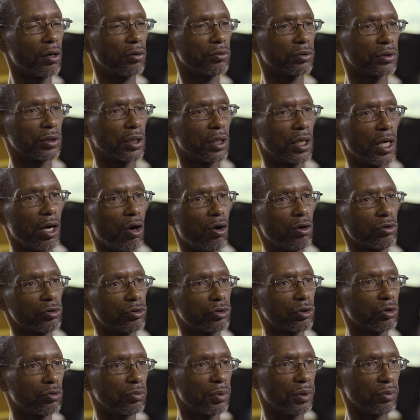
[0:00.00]
I
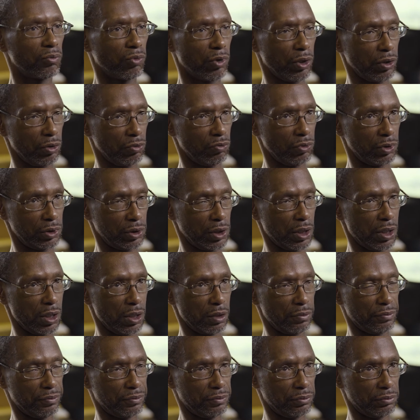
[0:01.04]
also been working with
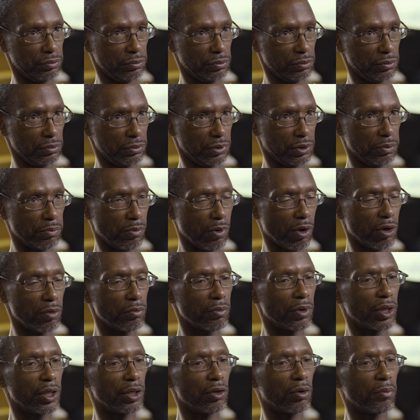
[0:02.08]

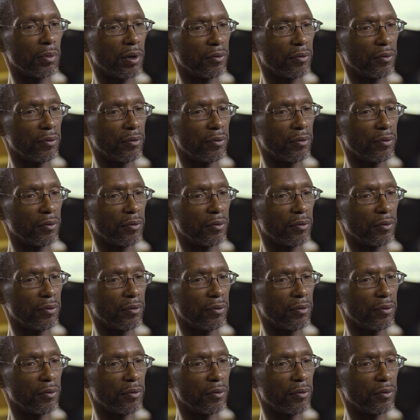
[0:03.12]
Smart Money on